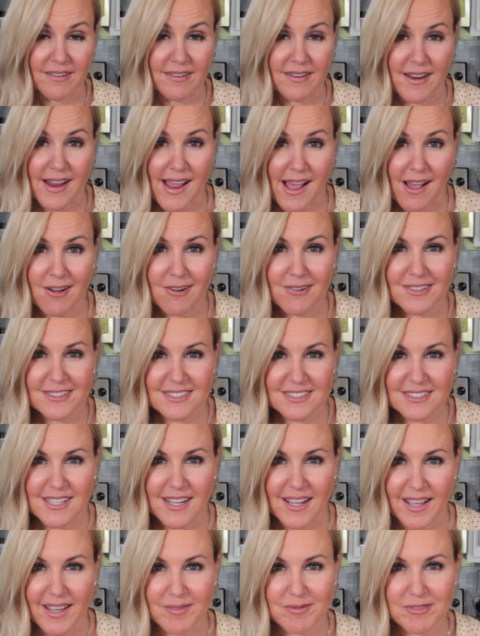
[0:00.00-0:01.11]
now it's
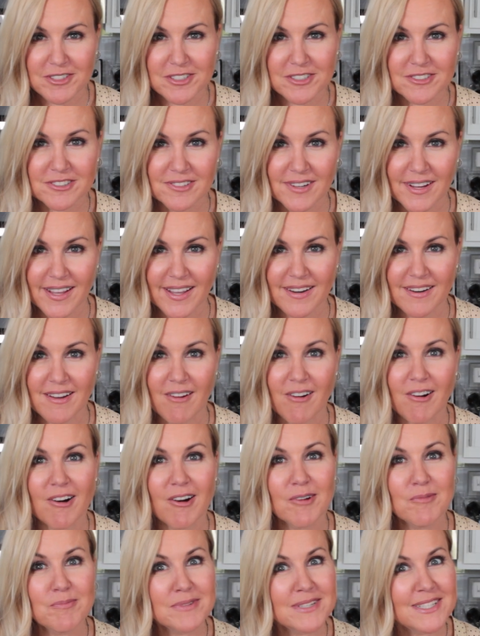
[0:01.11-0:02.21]
time to drain
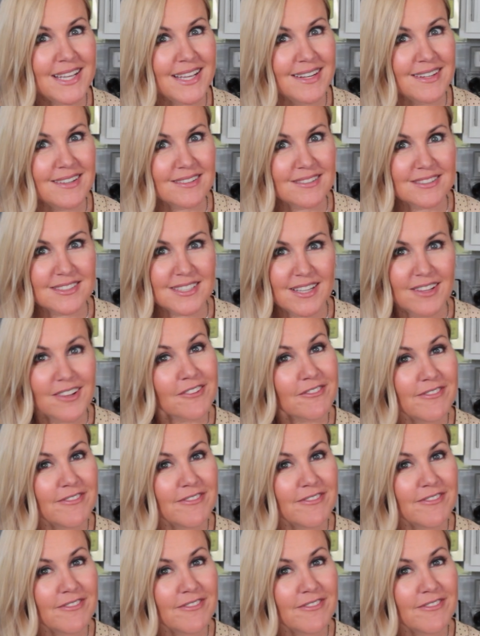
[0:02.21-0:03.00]
our potatoes. They look